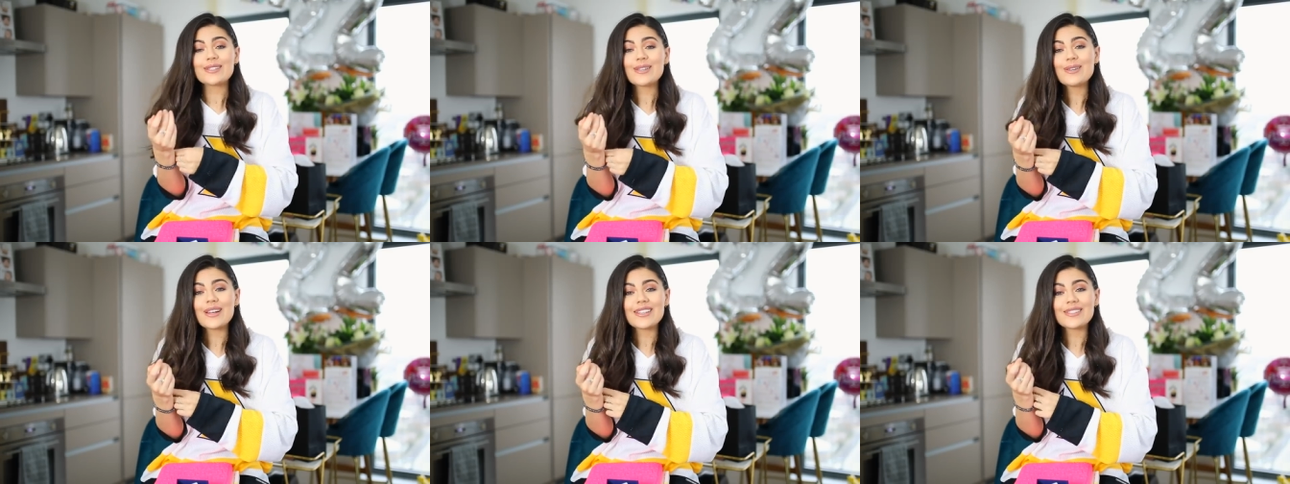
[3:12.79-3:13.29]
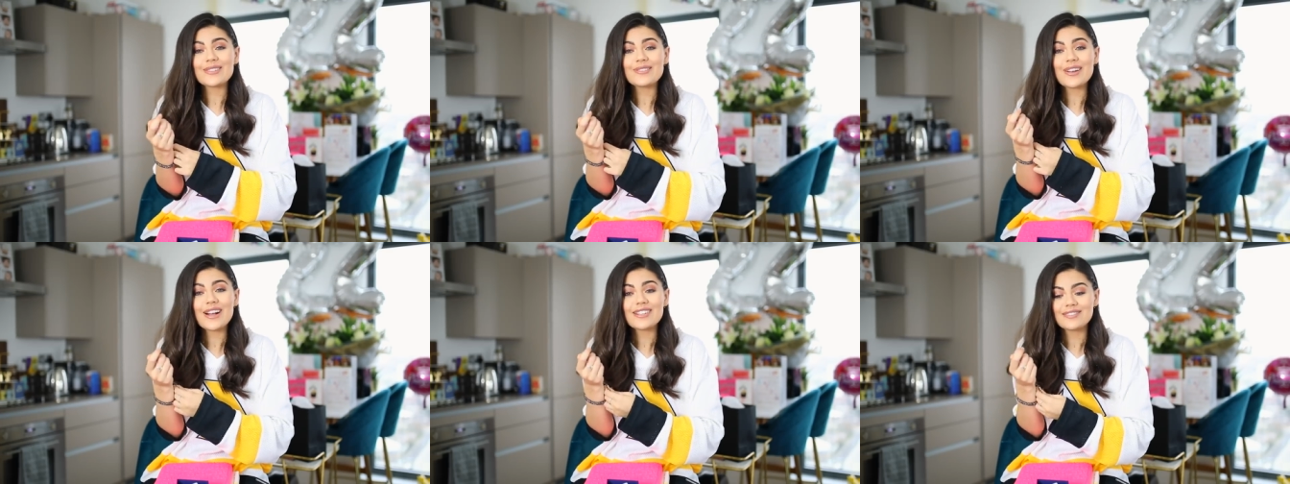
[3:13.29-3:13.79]
So nice of
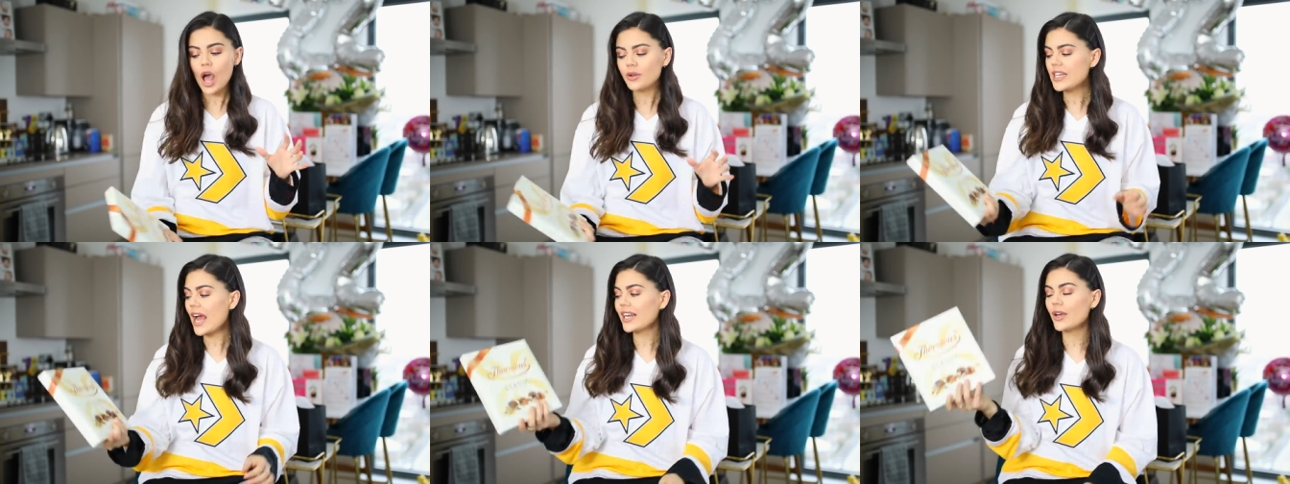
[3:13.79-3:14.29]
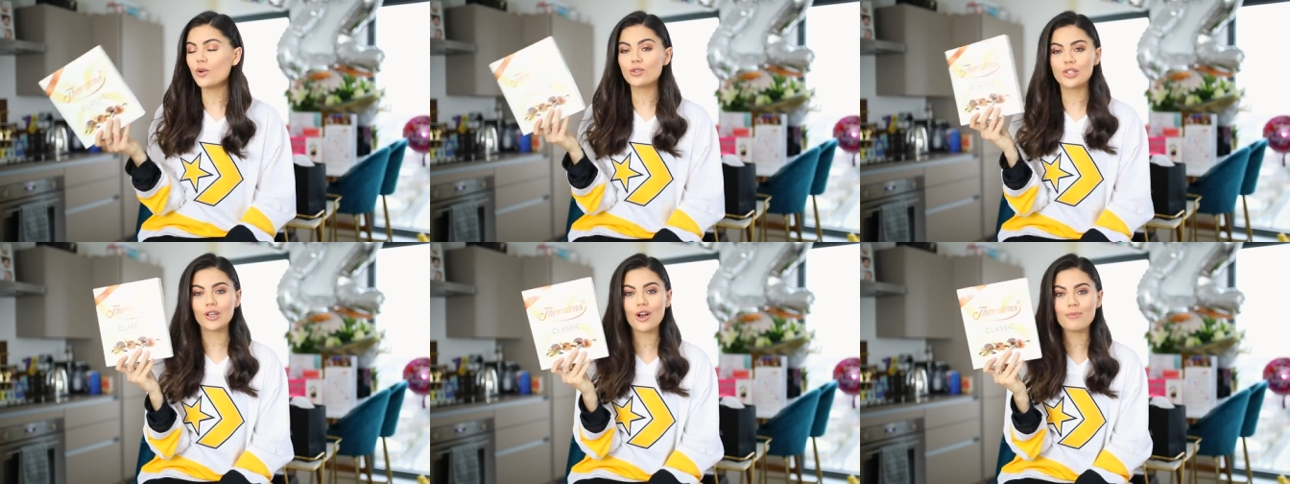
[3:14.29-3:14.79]
her. Oh, and Talia
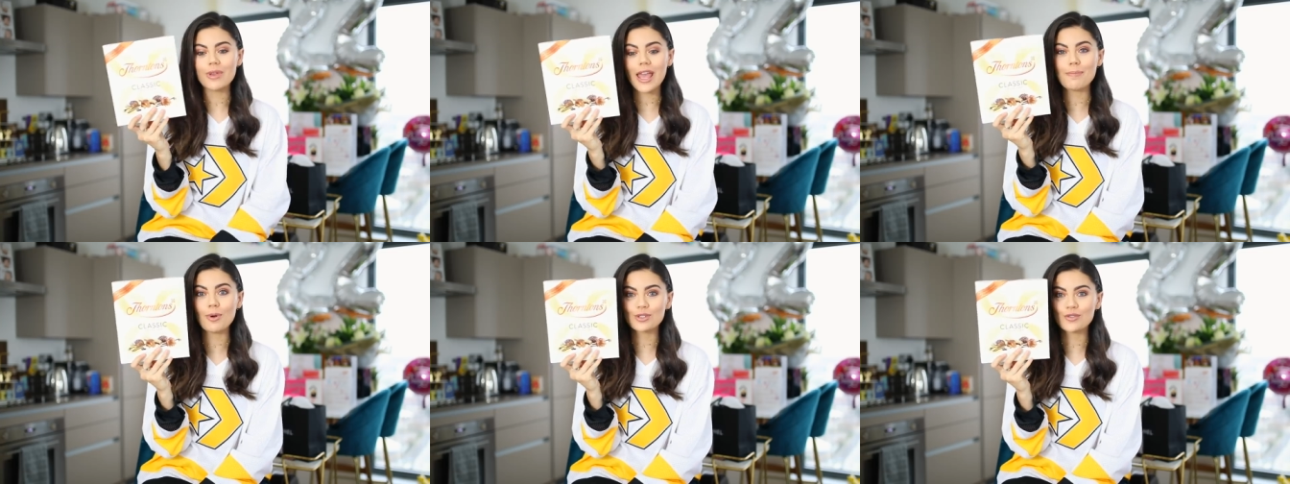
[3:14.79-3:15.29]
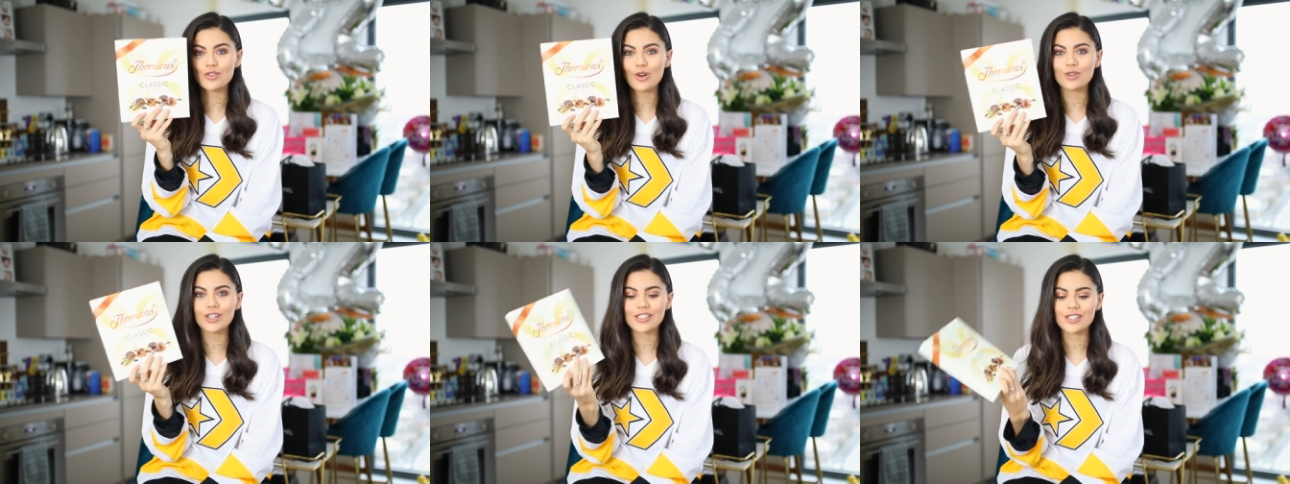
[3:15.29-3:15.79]
also got me a box of
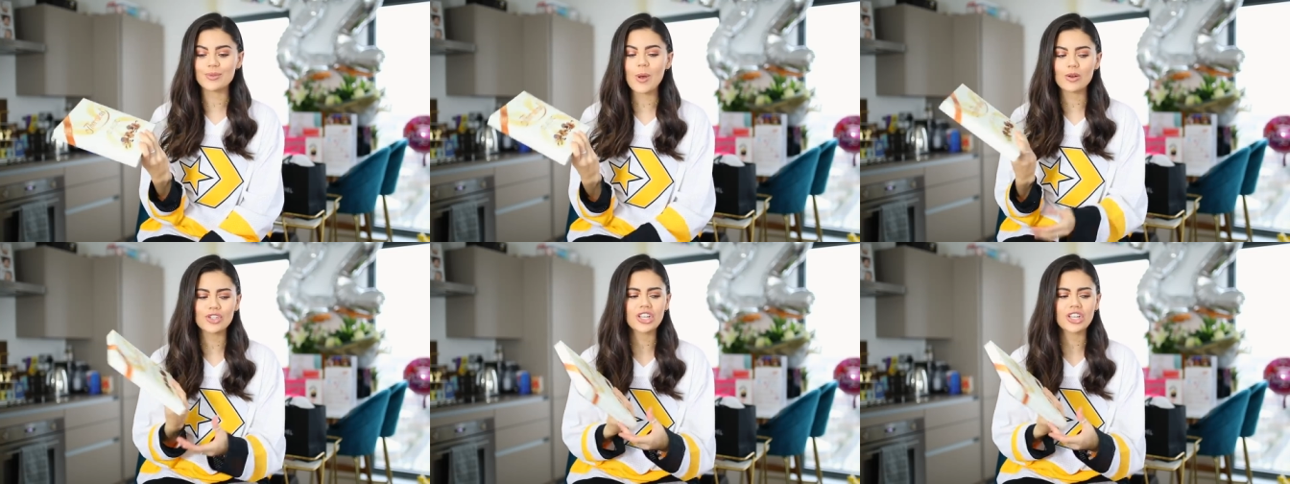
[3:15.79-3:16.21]
chocolates as well.